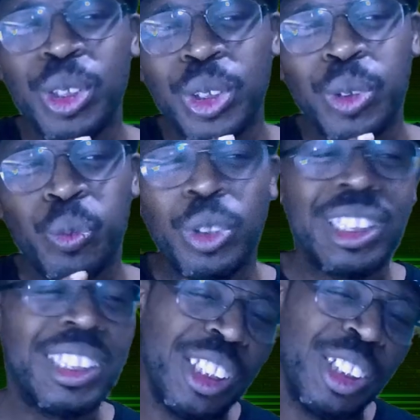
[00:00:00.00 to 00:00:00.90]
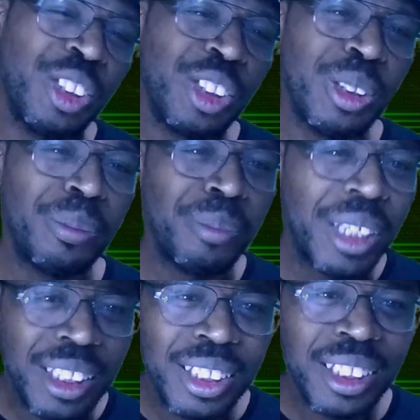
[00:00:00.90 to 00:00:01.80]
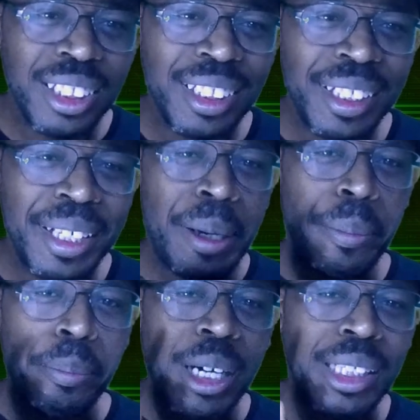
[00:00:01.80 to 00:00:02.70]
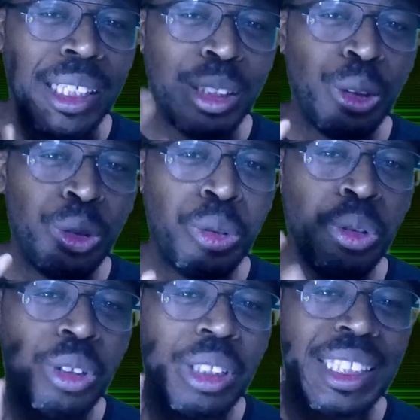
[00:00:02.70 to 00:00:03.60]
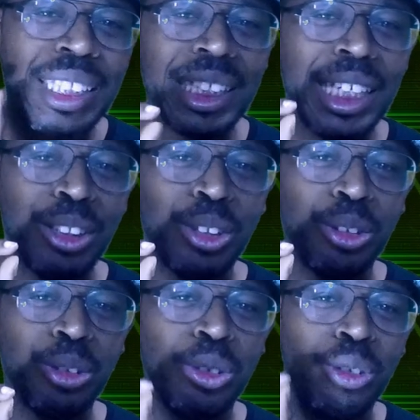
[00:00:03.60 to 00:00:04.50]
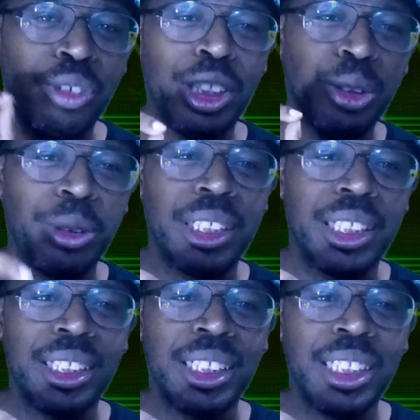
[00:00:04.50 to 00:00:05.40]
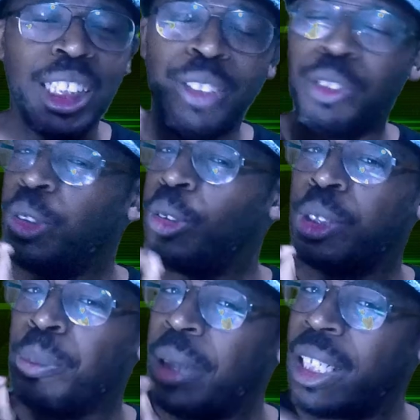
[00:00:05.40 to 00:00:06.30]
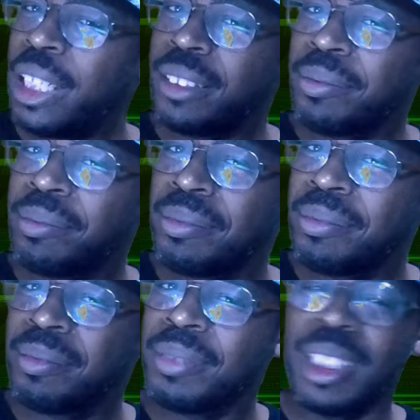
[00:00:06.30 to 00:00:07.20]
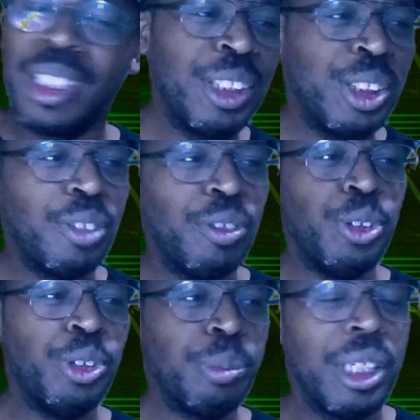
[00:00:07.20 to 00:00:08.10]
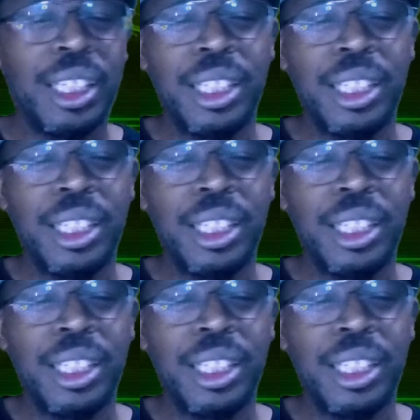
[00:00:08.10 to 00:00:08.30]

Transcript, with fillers: what decisions to make, but they do snag you really quickly if you use a melee. So you use your melee,